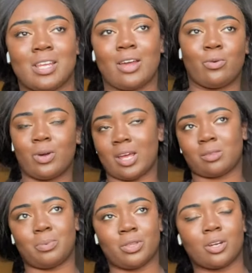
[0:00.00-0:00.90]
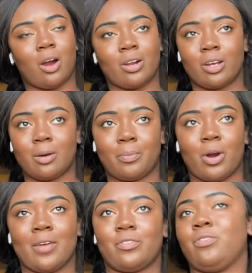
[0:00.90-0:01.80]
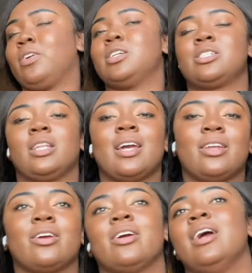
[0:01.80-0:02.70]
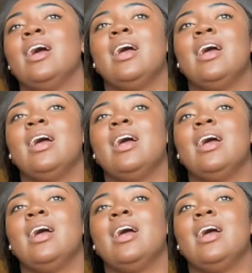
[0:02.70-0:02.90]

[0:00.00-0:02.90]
I don't want to have to put the card up or have to finish later.